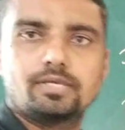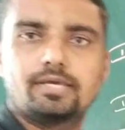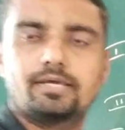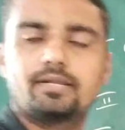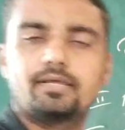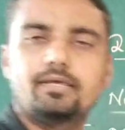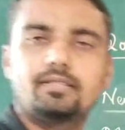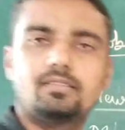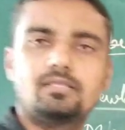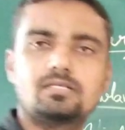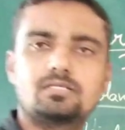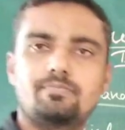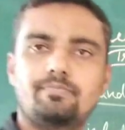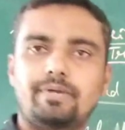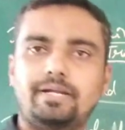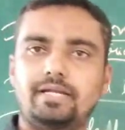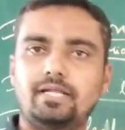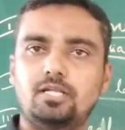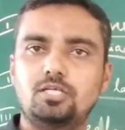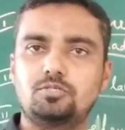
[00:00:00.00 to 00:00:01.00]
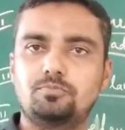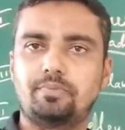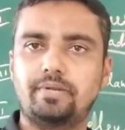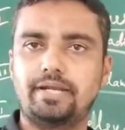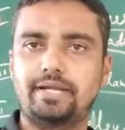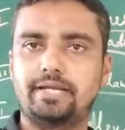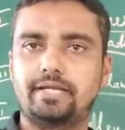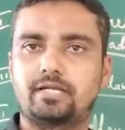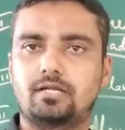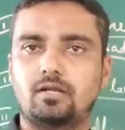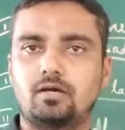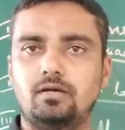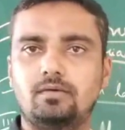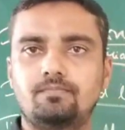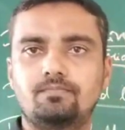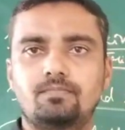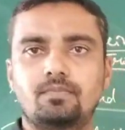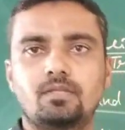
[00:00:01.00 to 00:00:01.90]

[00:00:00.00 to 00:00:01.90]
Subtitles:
here in this Mendeleev's periodic law,